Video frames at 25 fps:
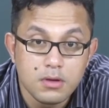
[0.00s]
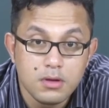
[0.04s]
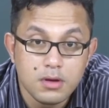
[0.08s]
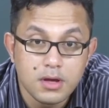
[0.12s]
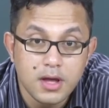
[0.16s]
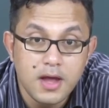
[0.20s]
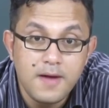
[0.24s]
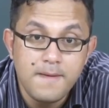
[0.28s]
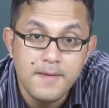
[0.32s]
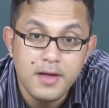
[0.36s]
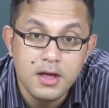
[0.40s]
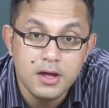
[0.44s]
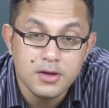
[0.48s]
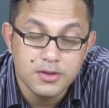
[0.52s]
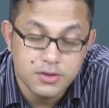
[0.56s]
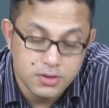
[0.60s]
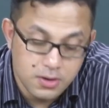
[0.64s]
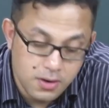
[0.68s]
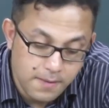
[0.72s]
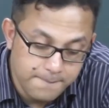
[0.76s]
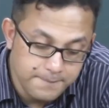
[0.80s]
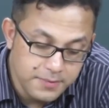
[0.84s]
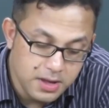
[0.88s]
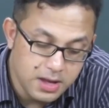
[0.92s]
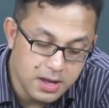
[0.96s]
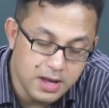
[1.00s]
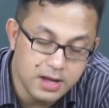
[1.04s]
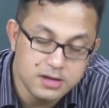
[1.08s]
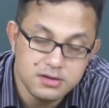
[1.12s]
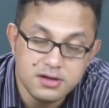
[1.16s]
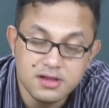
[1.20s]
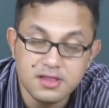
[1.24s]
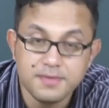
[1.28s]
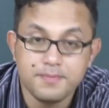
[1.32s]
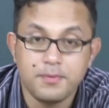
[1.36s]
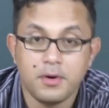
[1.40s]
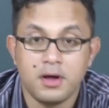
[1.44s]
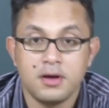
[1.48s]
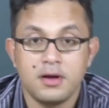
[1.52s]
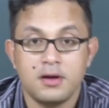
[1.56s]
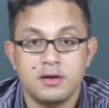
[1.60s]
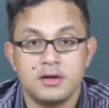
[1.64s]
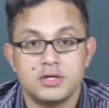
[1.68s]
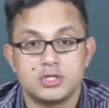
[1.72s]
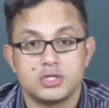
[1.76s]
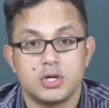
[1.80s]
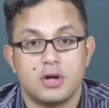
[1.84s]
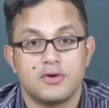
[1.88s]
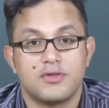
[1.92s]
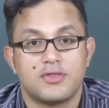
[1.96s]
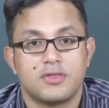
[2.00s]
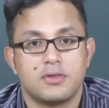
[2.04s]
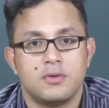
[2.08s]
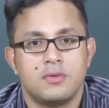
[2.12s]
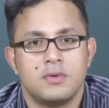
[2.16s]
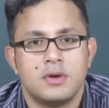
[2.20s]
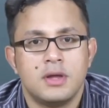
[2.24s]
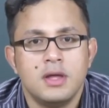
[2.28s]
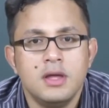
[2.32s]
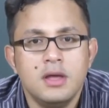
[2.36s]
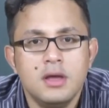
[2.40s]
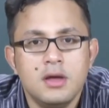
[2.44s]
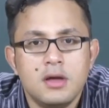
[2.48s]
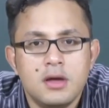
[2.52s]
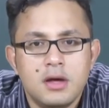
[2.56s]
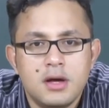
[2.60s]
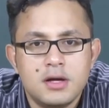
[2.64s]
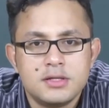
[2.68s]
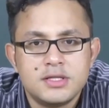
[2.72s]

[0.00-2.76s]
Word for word: Okay, so at this point in the short story,